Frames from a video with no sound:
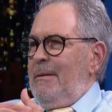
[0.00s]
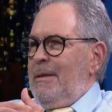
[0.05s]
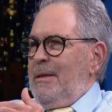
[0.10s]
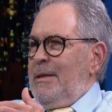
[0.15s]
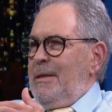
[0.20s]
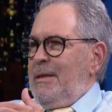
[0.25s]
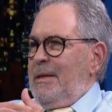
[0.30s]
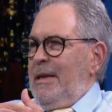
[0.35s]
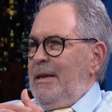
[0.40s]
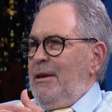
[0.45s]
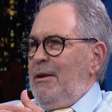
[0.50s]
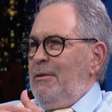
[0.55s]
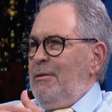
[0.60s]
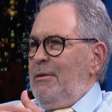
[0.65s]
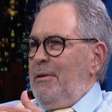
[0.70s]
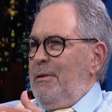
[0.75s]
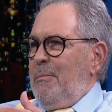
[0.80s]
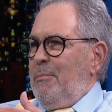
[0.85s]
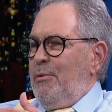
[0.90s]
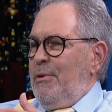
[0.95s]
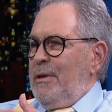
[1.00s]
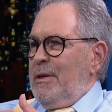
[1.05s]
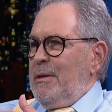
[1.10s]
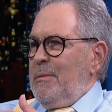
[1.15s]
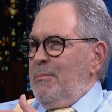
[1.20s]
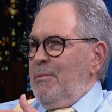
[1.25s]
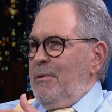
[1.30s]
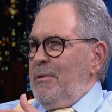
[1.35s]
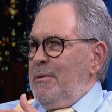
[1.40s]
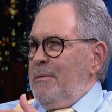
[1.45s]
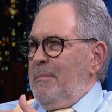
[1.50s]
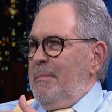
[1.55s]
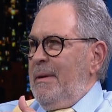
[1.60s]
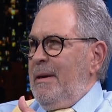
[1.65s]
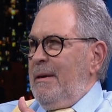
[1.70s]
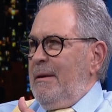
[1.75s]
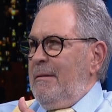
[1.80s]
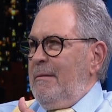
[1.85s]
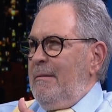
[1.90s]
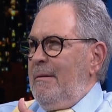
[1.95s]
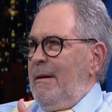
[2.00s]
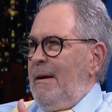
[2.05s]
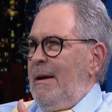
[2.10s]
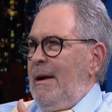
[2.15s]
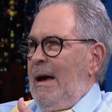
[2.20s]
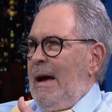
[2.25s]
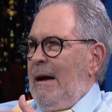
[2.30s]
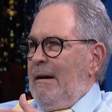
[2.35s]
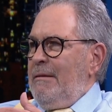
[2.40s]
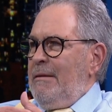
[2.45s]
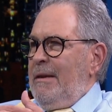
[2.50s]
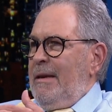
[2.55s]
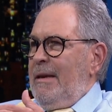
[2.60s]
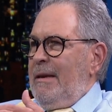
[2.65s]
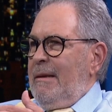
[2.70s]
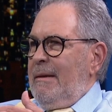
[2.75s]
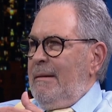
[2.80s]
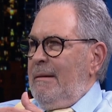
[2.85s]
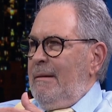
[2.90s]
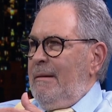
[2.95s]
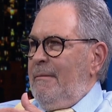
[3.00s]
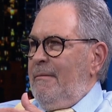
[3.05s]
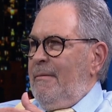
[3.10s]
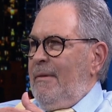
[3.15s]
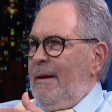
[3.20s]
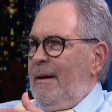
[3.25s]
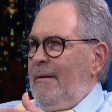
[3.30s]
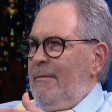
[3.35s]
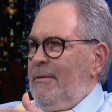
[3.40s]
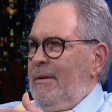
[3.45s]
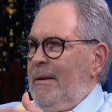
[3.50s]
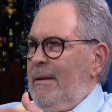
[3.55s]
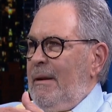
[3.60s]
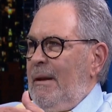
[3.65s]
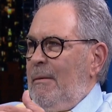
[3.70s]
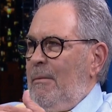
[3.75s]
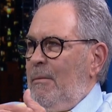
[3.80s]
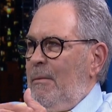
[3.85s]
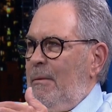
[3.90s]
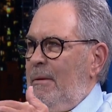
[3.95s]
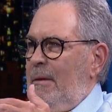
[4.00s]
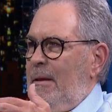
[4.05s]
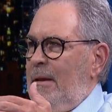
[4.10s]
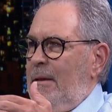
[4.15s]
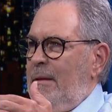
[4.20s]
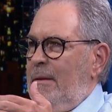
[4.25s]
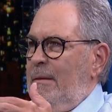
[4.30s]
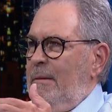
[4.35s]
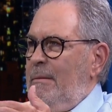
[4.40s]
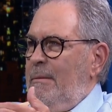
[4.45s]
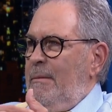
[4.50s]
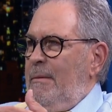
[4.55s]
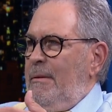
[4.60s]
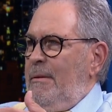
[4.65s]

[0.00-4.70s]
Since I know the principles of Meadow, how did you get involved into?